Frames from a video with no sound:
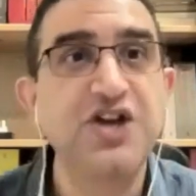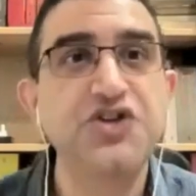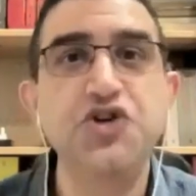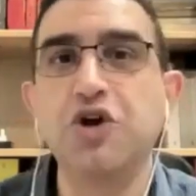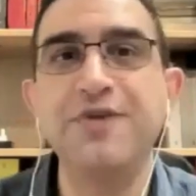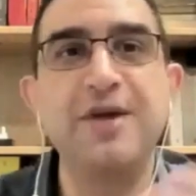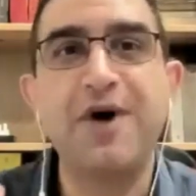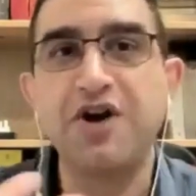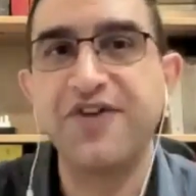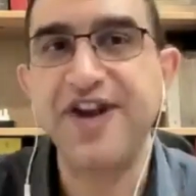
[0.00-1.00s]
You could be a
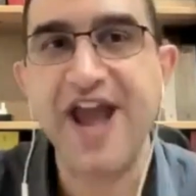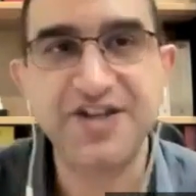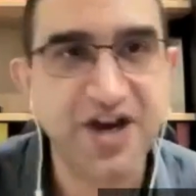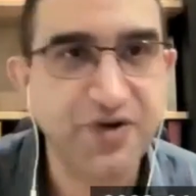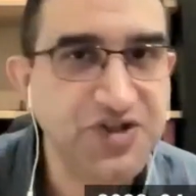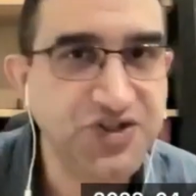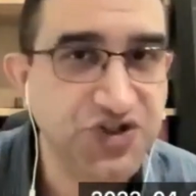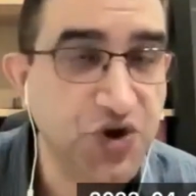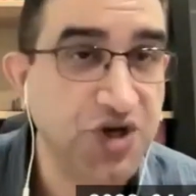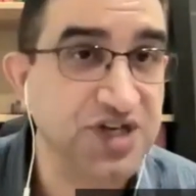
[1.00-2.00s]
part of an anti-racist
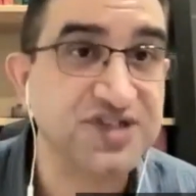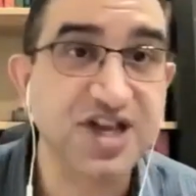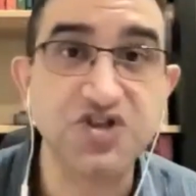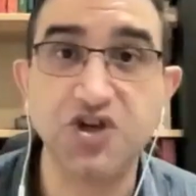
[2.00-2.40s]
organization.